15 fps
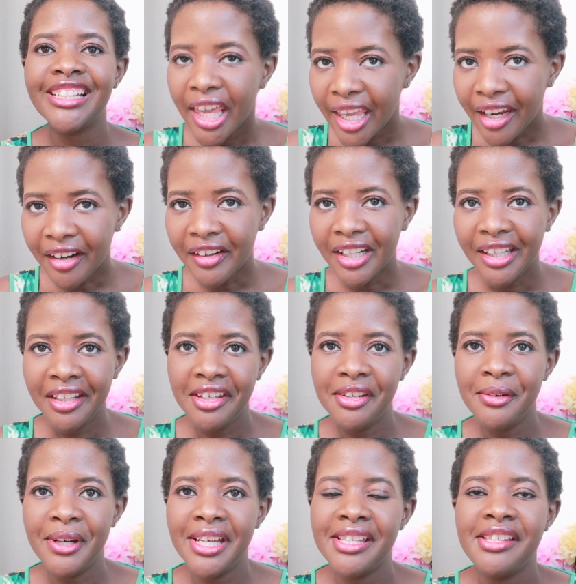Here in the
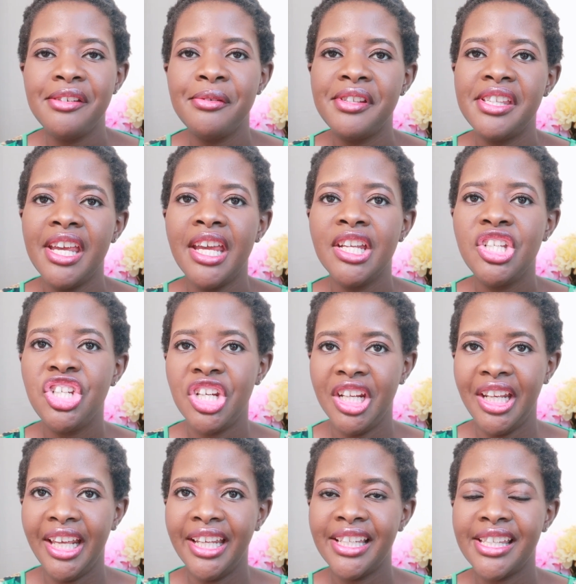US, you'd say
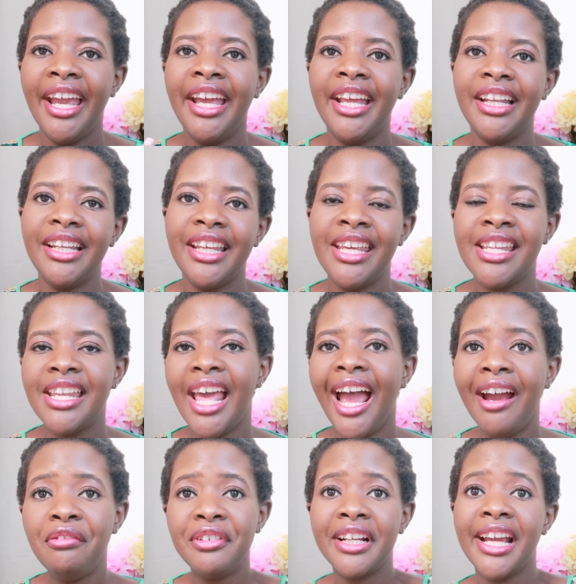Genet, and in
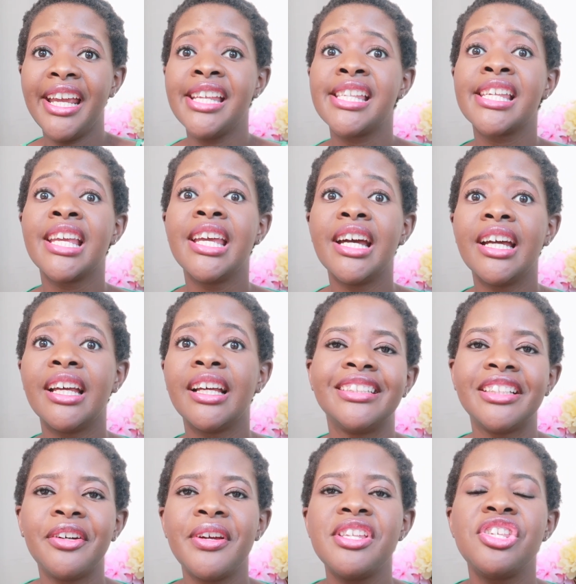Africa, it's G,
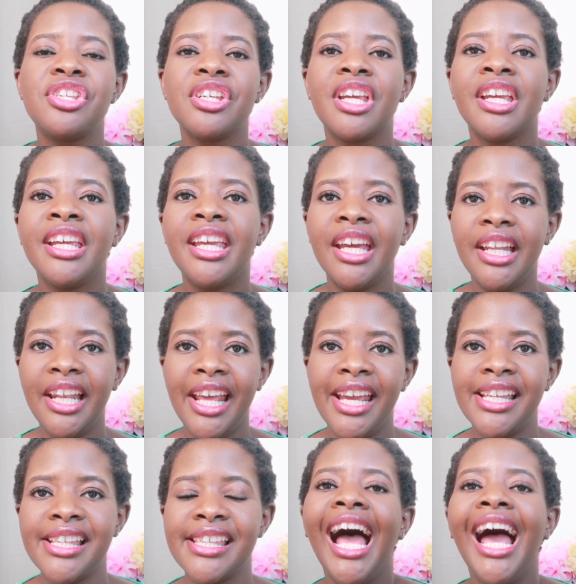so it's
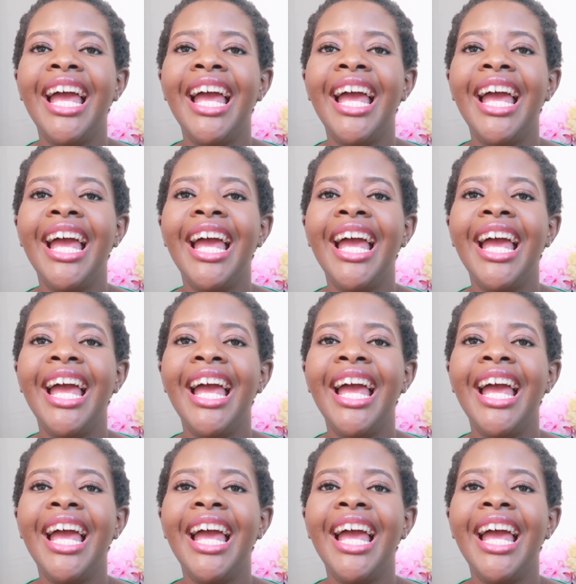Genet.